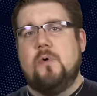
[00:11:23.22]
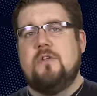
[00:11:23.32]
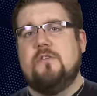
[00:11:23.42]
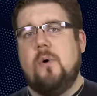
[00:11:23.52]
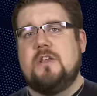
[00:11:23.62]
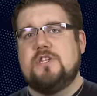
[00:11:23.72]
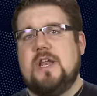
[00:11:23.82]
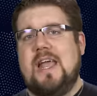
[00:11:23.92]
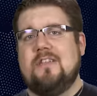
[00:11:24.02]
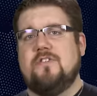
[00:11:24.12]
if you want your
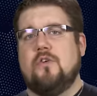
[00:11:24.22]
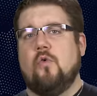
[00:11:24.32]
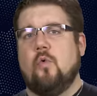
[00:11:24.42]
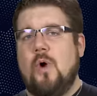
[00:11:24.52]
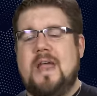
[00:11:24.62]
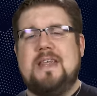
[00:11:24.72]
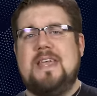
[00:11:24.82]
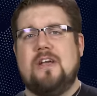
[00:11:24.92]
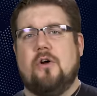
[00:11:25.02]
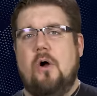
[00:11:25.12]
question answered right
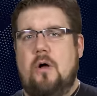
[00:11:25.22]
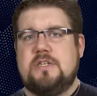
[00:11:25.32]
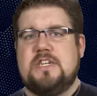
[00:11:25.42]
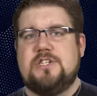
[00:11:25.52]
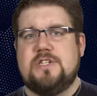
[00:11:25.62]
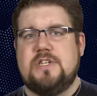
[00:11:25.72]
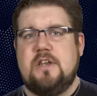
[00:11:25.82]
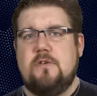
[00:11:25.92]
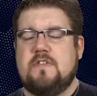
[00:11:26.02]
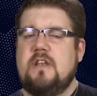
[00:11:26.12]
here on
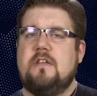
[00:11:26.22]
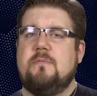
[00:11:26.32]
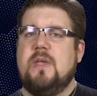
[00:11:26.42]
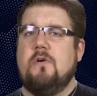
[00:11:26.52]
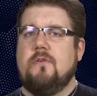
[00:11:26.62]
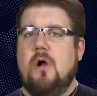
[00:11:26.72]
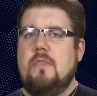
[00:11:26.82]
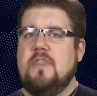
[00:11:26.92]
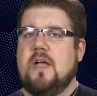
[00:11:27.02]
TGC News, send it to me over on